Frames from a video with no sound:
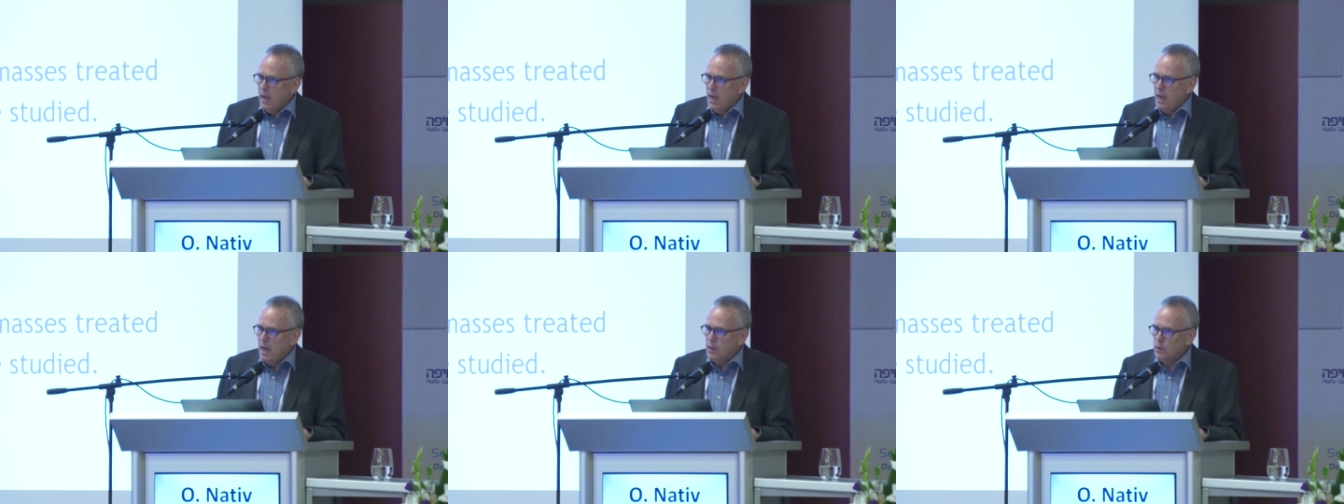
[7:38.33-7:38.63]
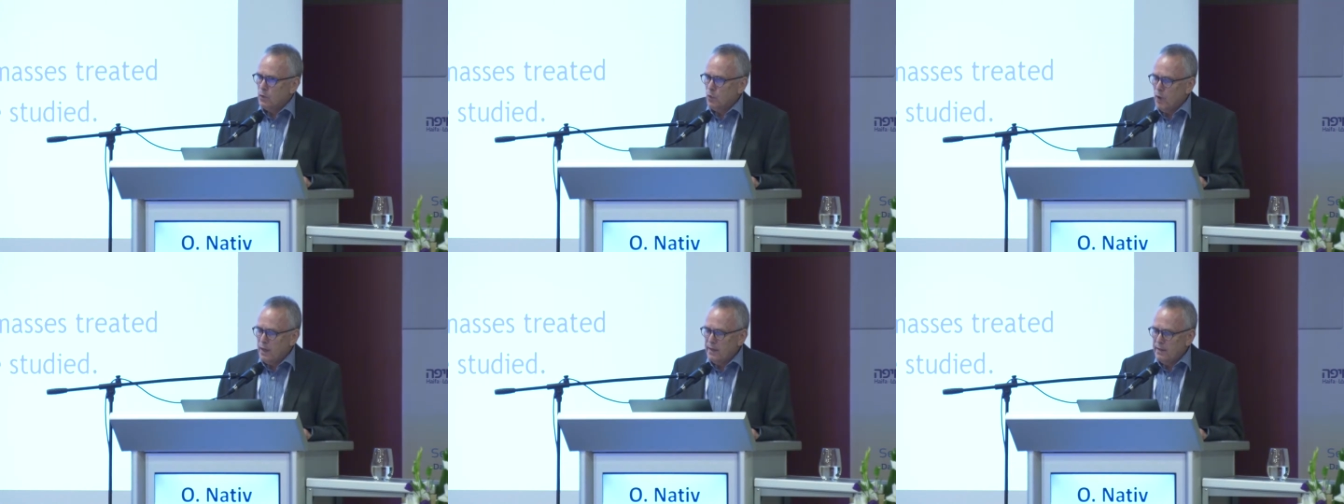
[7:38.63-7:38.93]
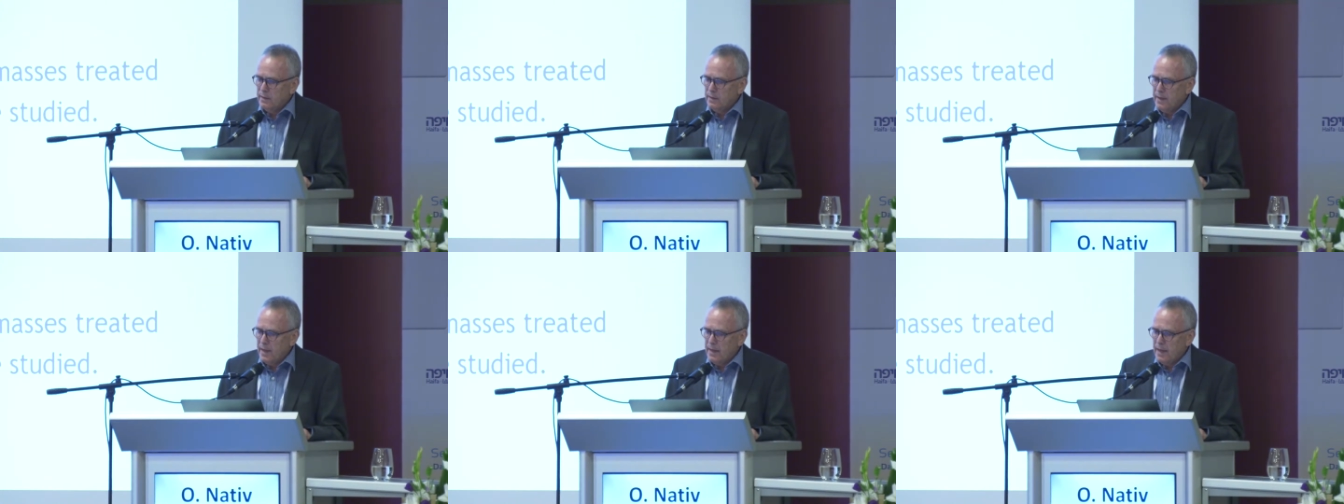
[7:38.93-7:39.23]
And
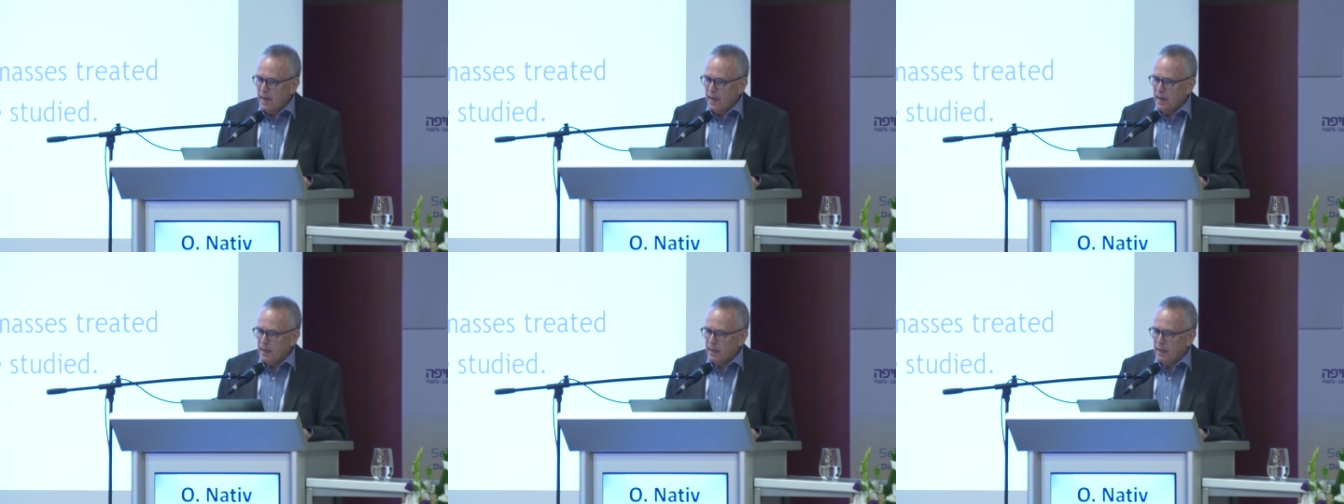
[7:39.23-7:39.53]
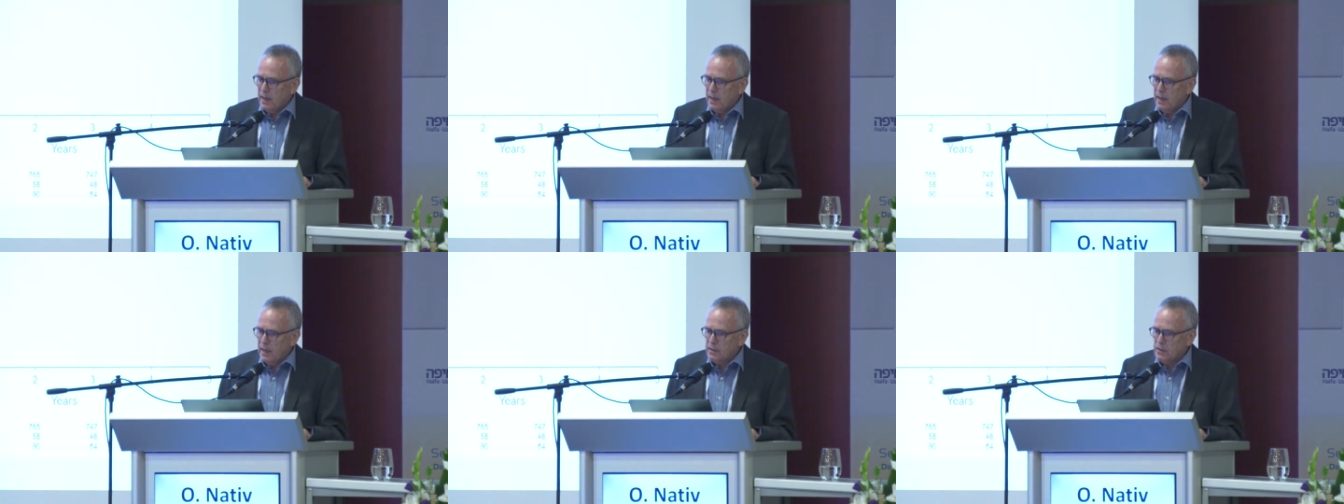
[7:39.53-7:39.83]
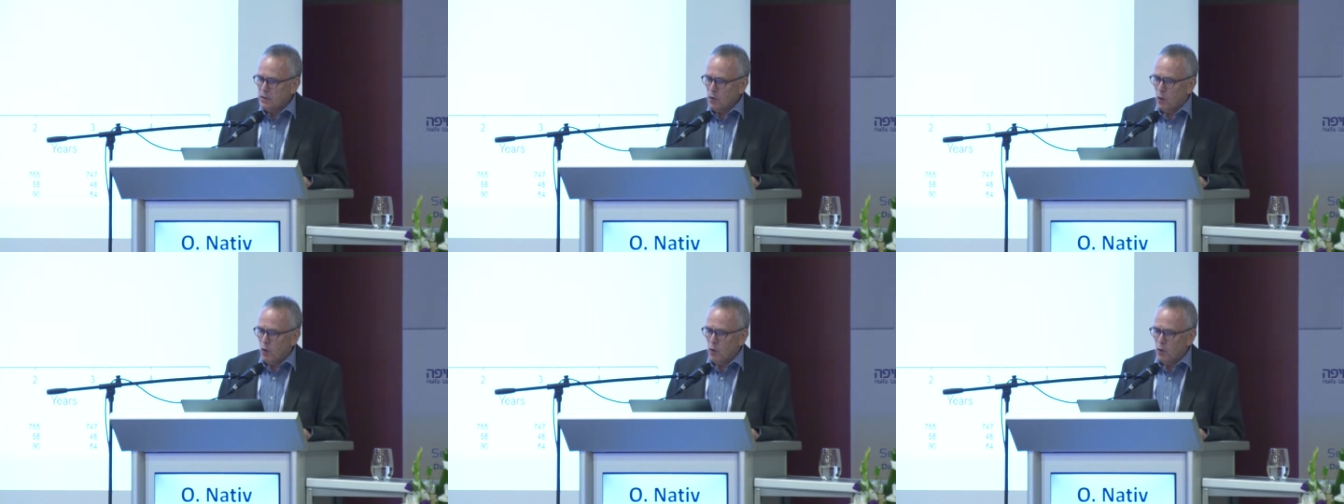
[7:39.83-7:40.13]
when they
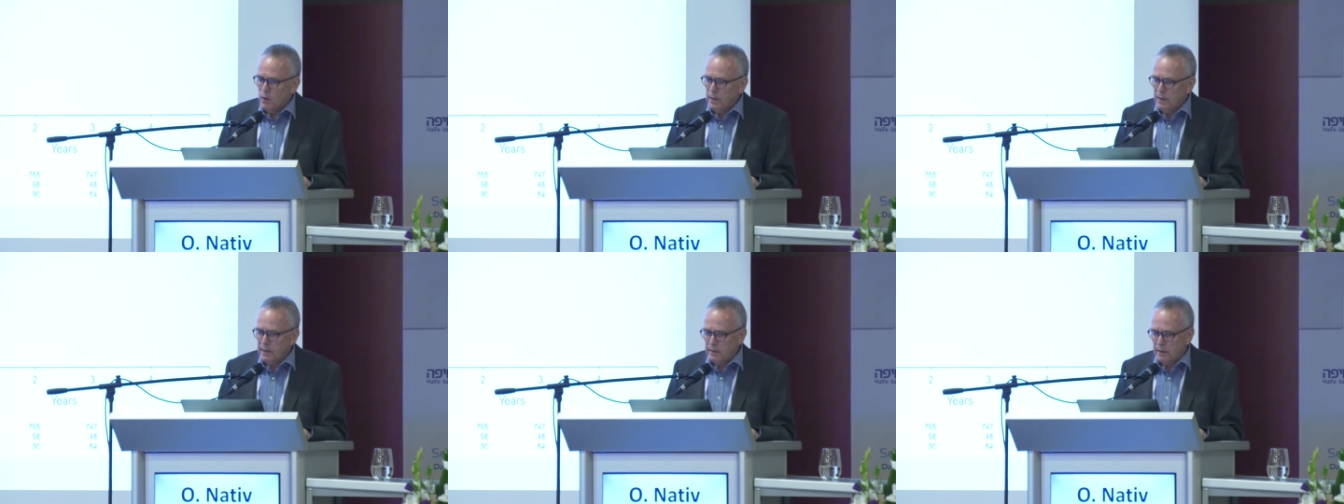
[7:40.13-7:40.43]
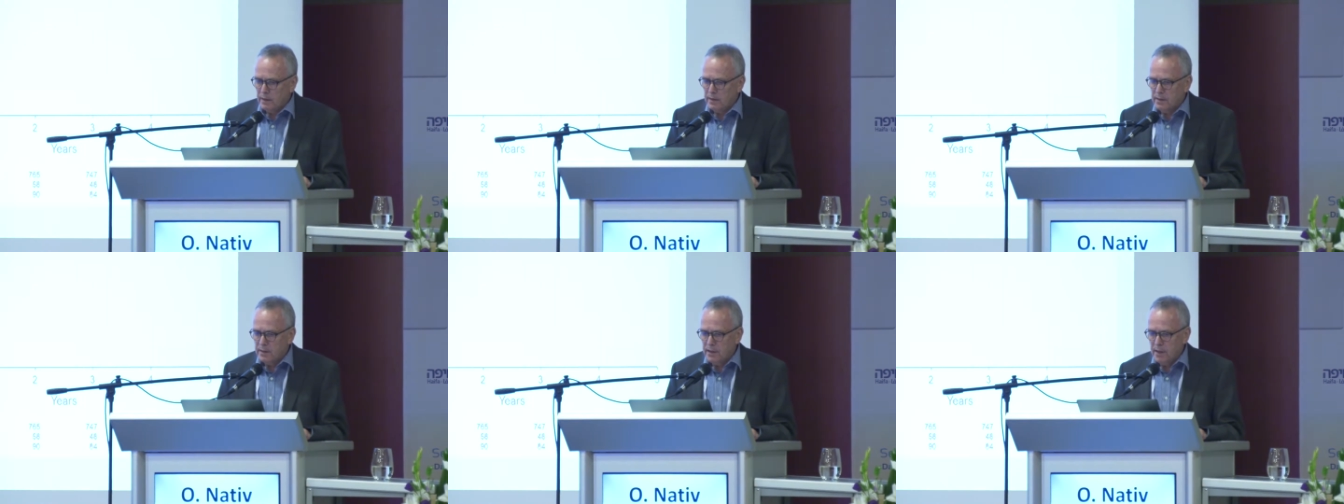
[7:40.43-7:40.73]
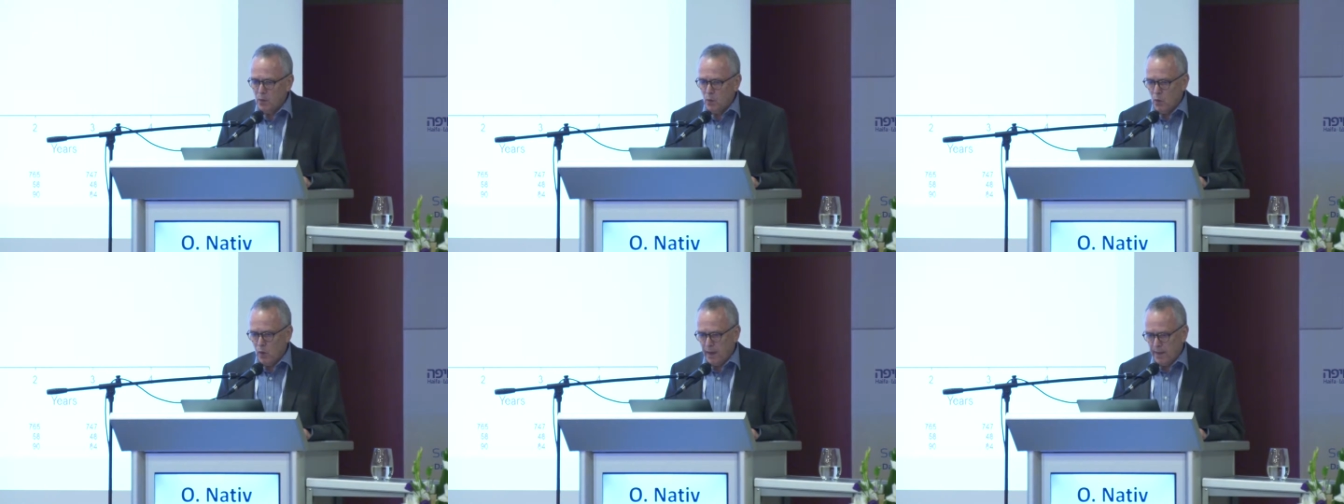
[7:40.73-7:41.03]
analyze only the
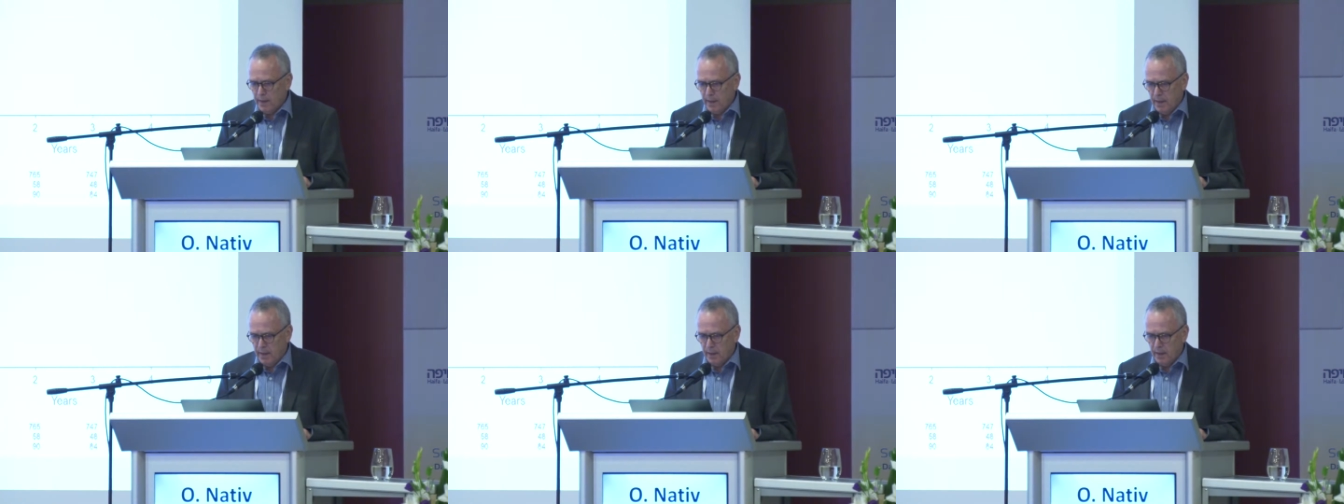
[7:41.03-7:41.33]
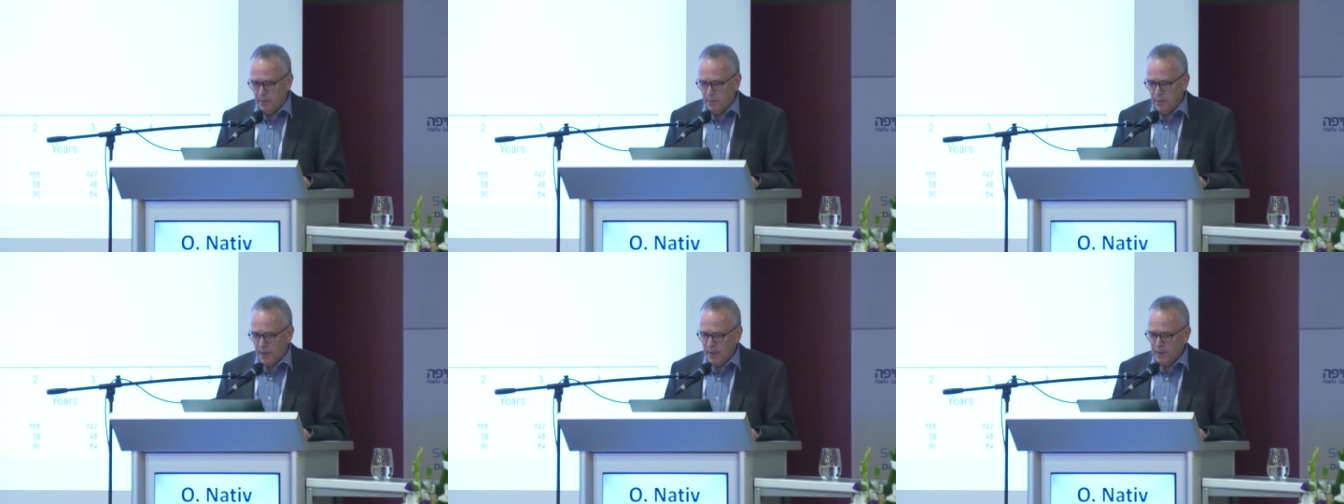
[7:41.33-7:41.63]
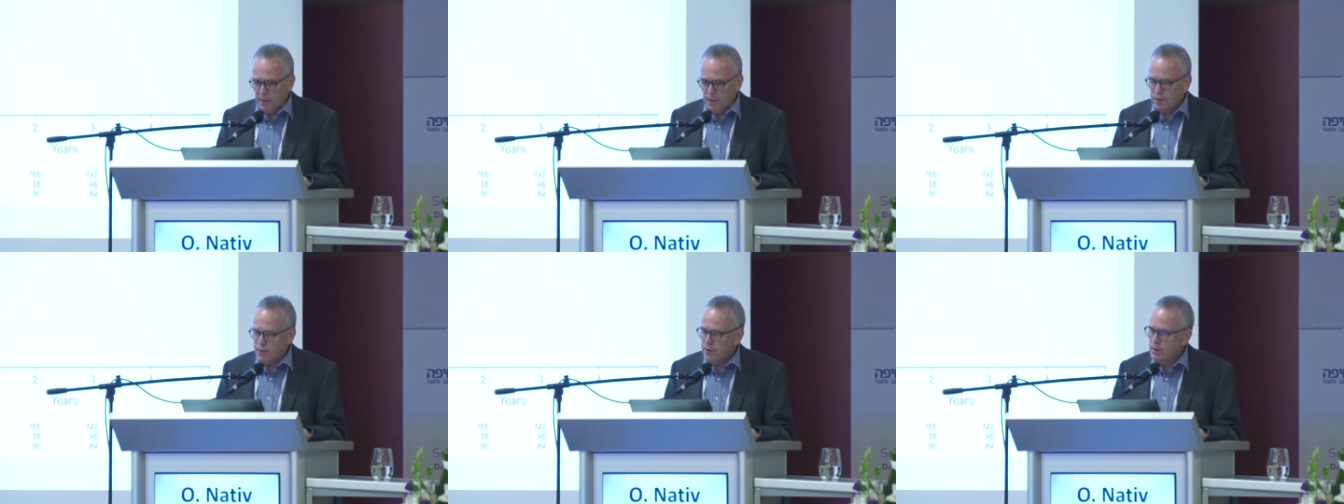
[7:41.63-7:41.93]
T1A
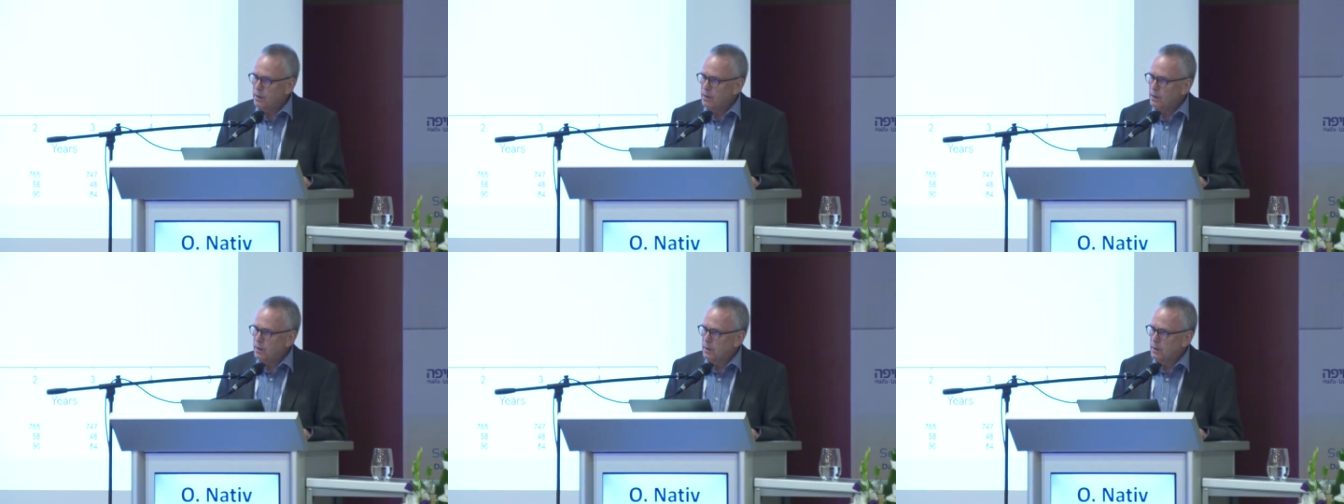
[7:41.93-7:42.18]
patient,